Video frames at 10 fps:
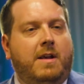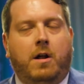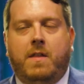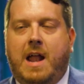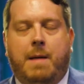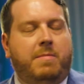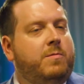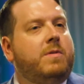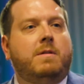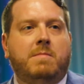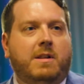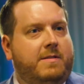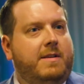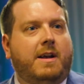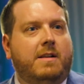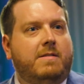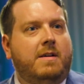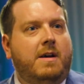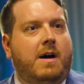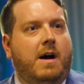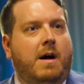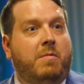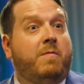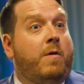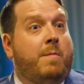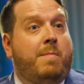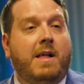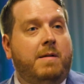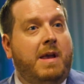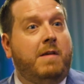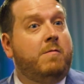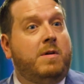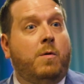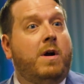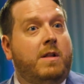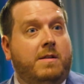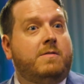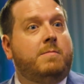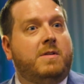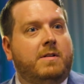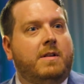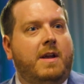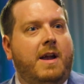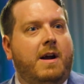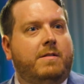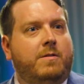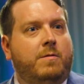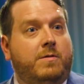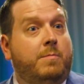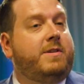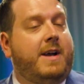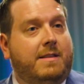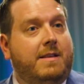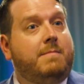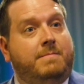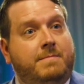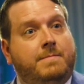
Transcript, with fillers: And all that happens within milliseconds uh, before the pilot may even be aware that there's a missile in the air to, to protect them.